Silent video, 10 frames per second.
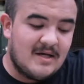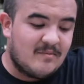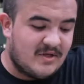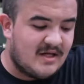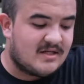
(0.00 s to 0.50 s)

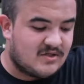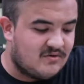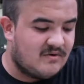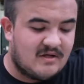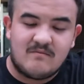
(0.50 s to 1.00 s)
But yeah,
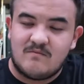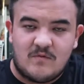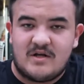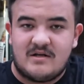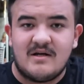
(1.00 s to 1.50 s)
so
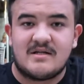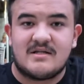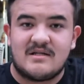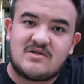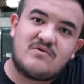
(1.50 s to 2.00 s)
what it does
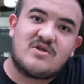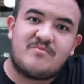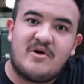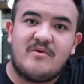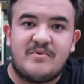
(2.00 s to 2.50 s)
is it soaks up
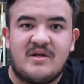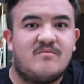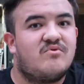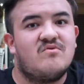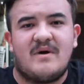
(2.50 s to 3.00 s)
all the pee
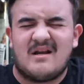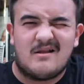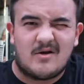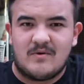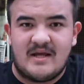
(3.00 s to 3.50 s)
and poop, any
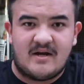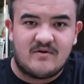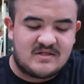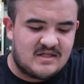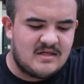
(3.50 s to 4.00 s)
liquid that
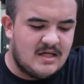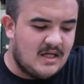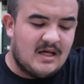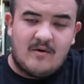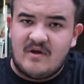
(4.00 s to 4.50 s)
goes in,
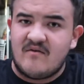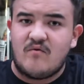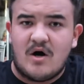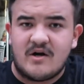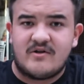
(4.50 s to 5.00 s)
and we have
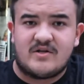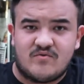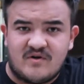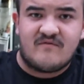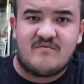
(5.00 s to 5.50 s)
water that's
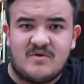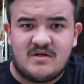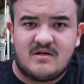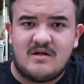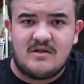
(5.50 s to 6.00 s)
running from
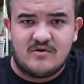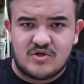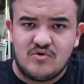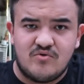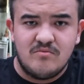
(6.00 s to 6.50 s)
a little
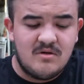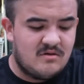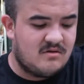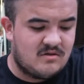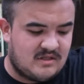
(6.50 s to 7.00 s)
tube
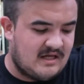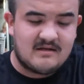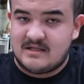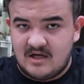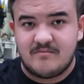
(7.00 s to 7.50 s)

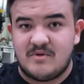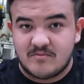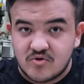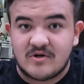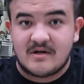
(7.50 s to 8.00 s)
that to help them
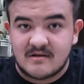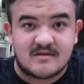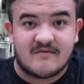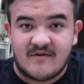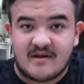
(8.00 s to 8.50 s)
drink and
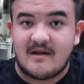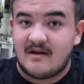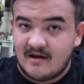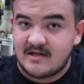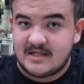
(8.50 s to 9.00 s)
stuff like that.
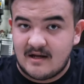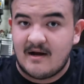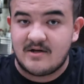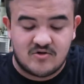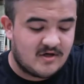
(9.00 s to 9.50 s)
They need to stay
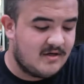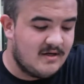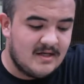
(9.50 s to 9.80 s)
hydrated.